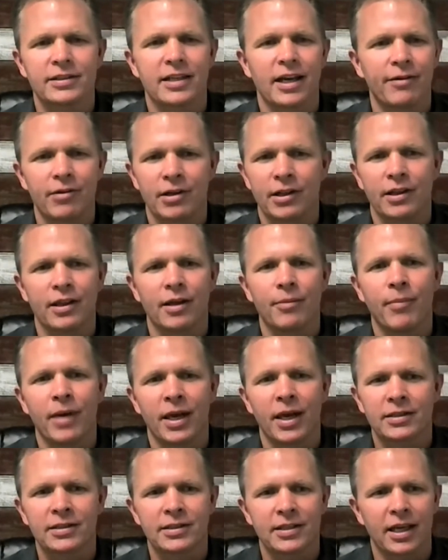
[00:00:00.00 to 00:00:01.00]
everything that
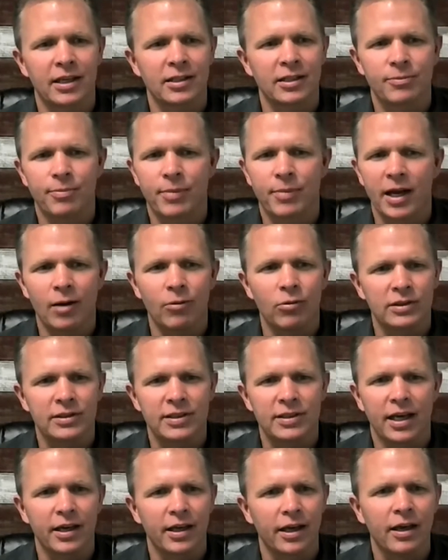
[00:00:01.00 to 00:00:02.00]
makes sense. But I will
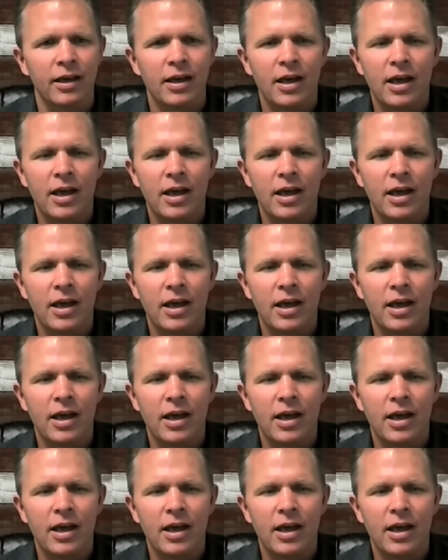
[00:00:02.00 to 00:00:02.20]
tell you,